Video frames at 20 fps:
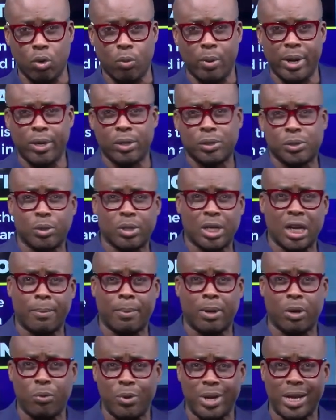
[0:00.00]
When he was talking
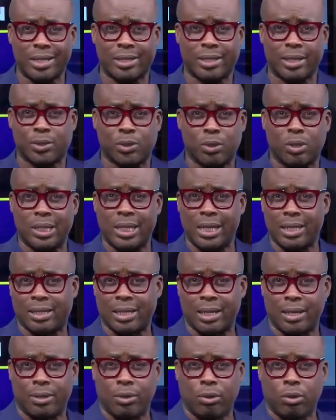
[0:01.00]
about winner takes all, they
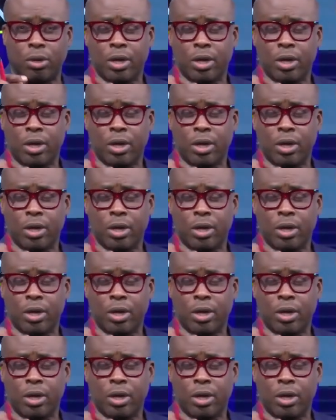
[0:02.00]
said no.